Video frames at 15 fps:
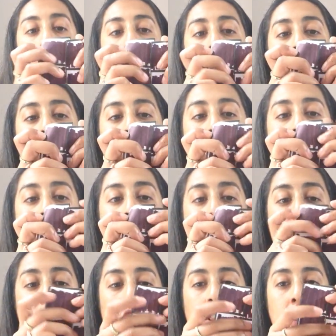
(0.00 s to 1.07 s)
But it
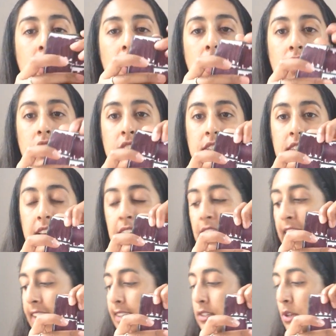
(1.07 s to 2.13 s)
just looks a
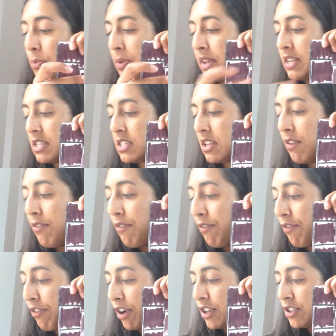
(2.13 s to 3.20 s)
little bit
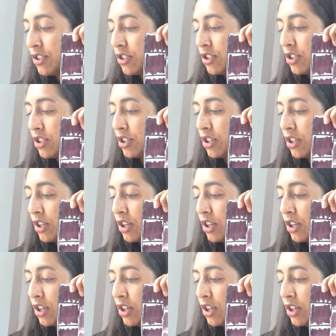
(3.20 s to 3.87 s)
different